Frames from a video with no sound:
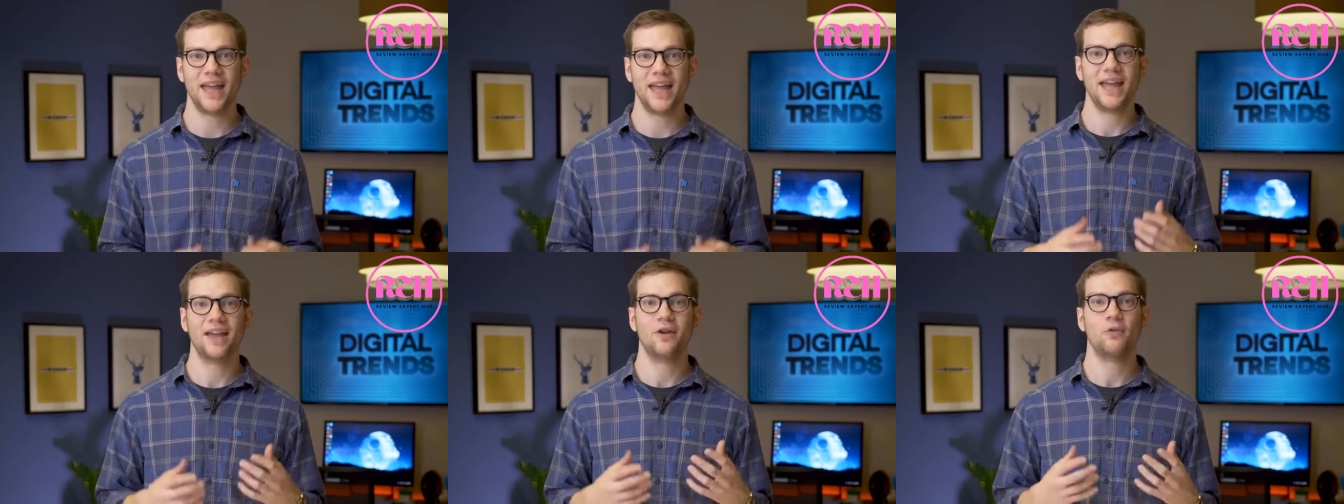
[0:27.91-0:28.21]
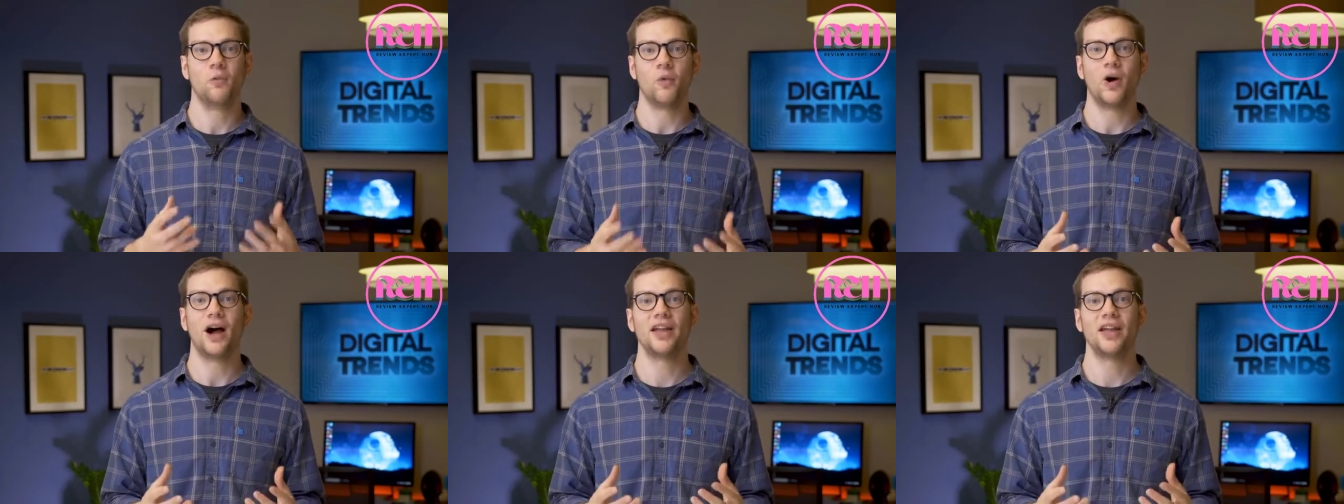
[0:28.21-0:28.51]

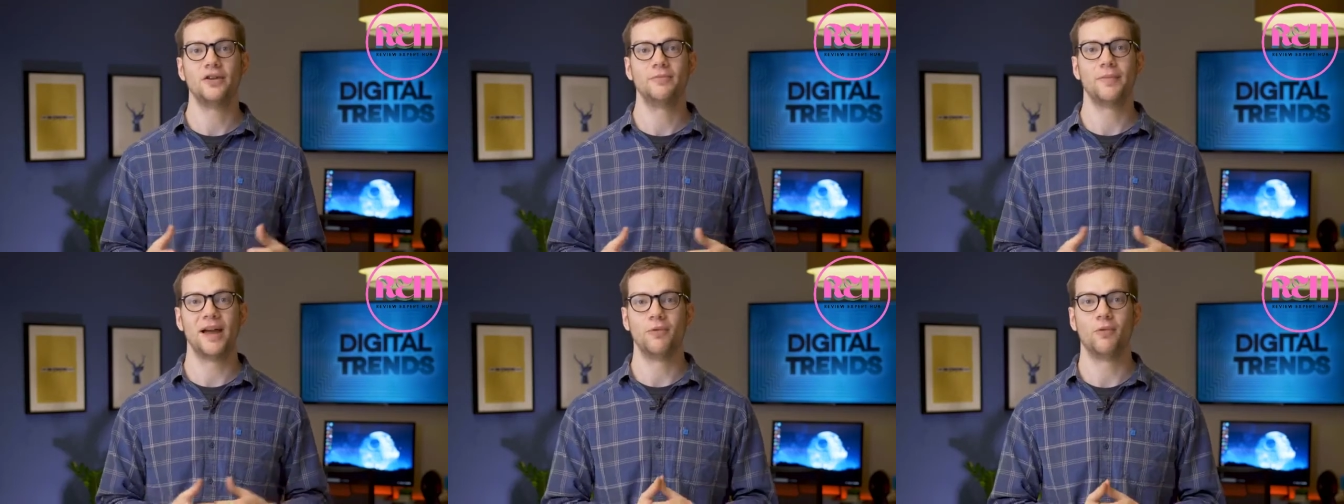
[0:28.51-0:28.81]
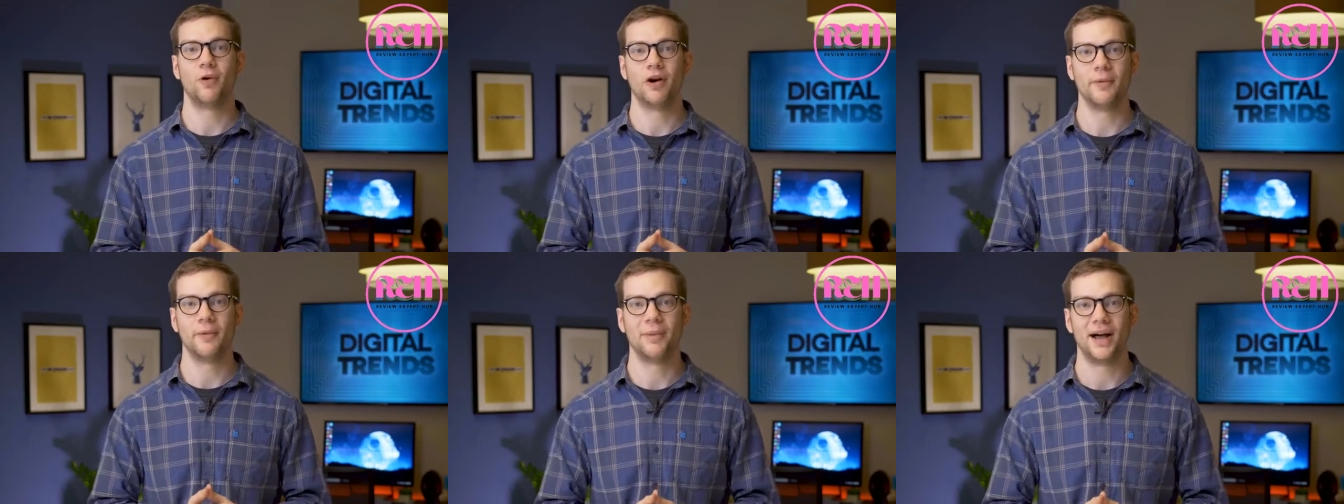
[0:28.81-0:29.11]
and why you might
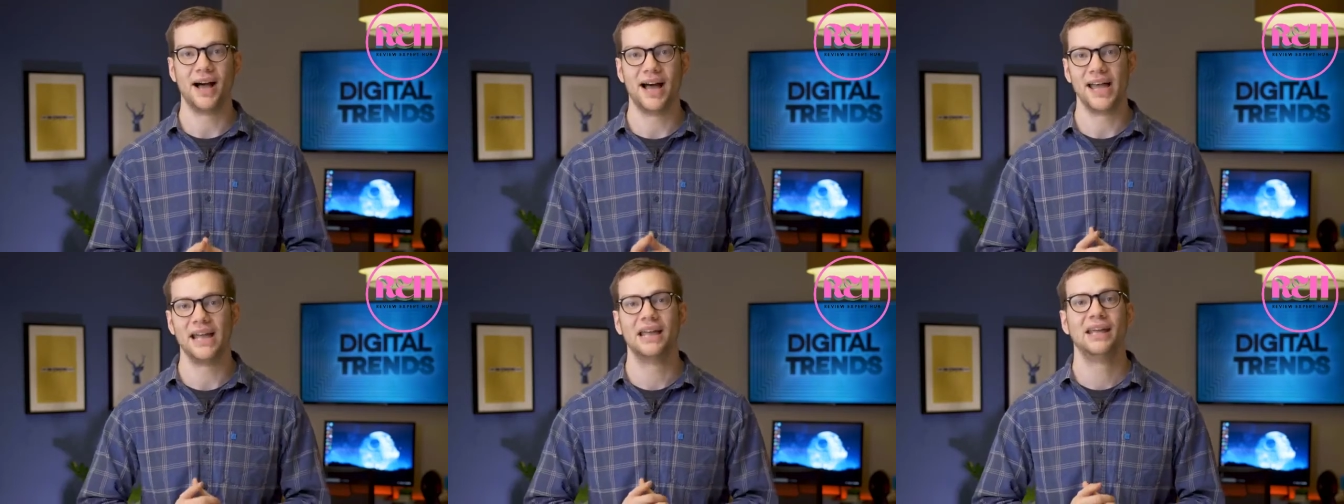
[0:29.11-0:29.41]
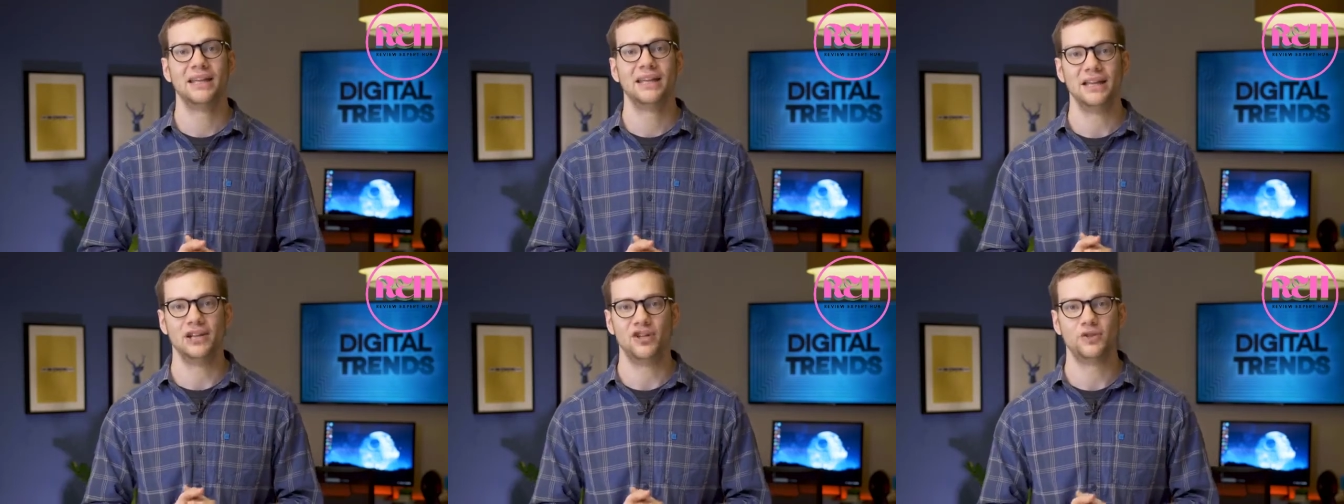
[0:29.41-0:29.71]
want to buy
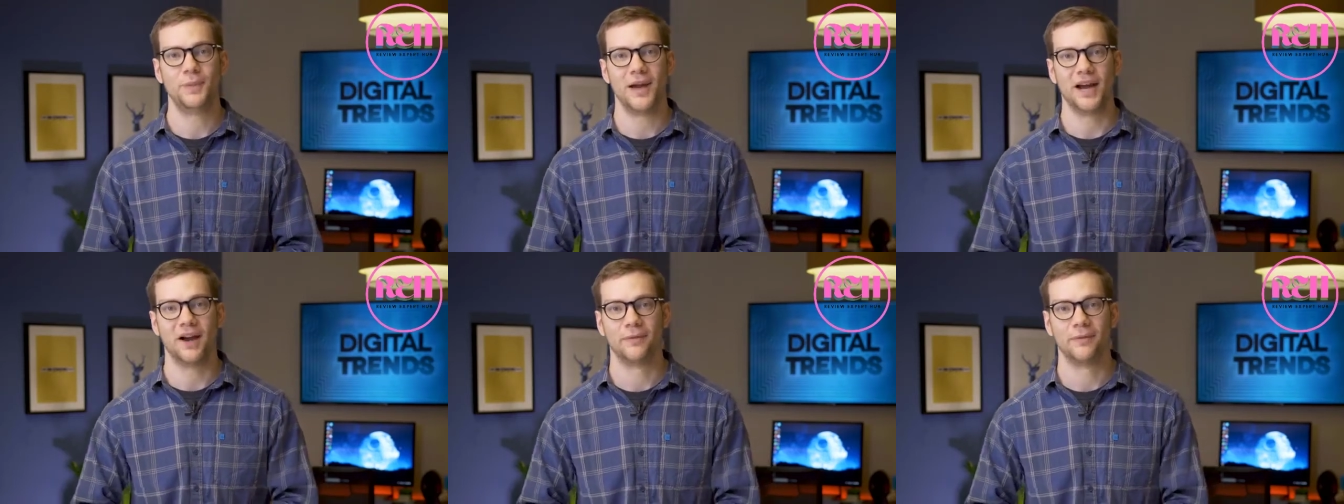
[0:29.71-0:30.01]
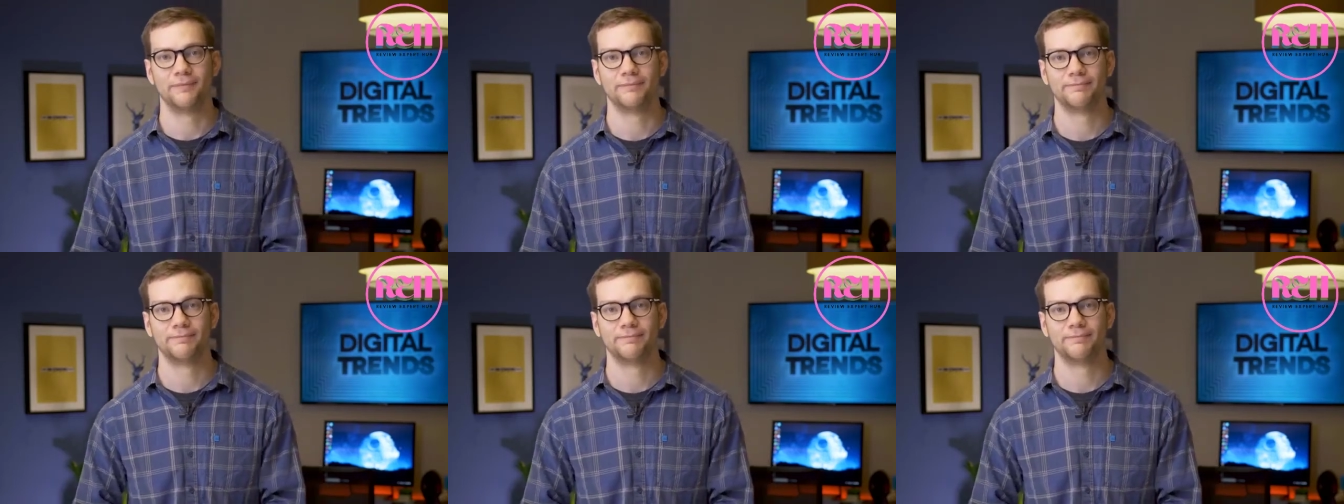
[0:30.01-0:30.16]
each pair.